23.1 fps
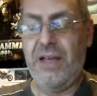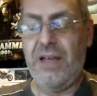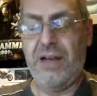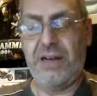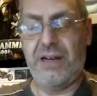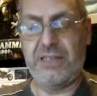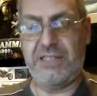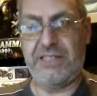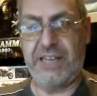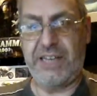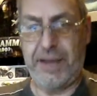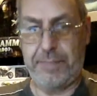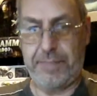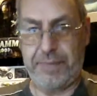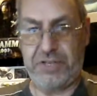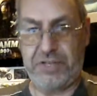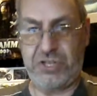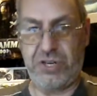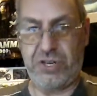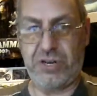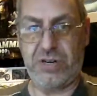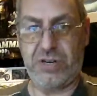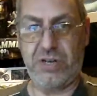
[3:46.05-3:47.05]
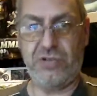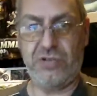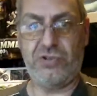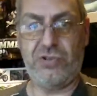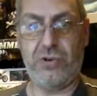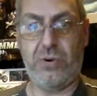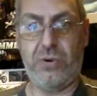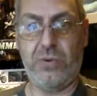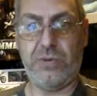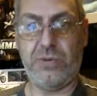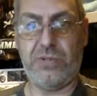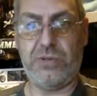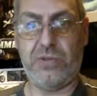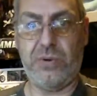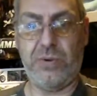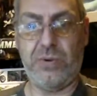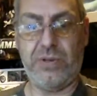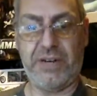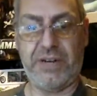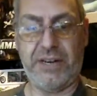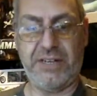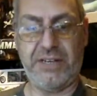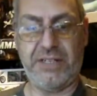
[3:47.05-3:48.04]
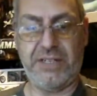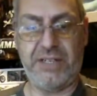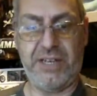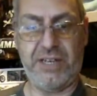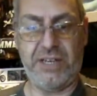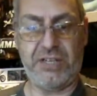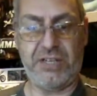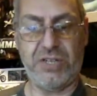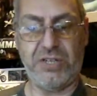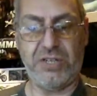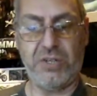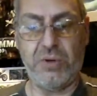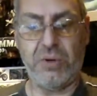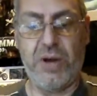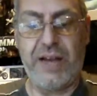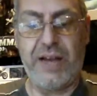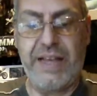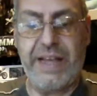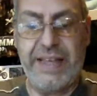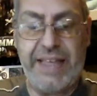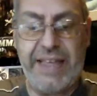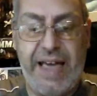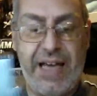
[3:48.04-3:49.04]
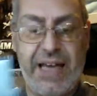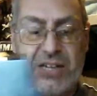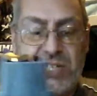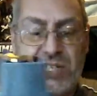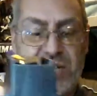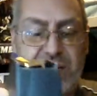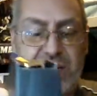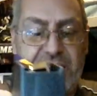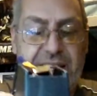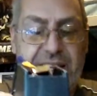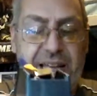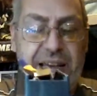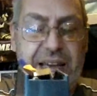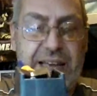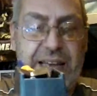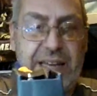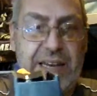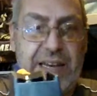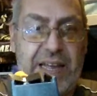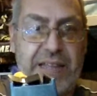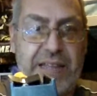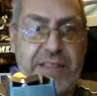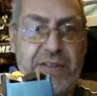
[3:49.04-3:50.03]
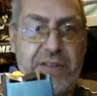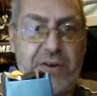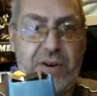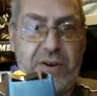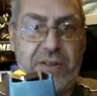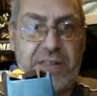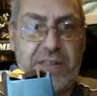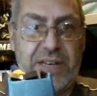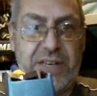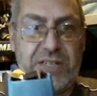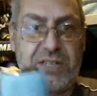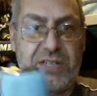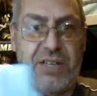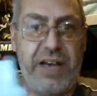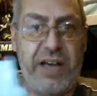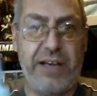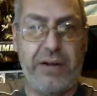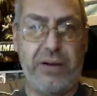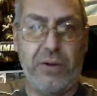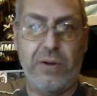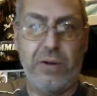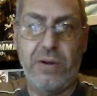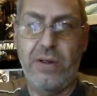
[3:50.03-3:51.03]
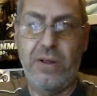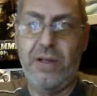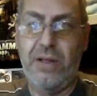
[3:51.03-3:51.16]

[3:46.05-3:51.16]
a temperature controlled soldering station, so I can actually dial in on this dial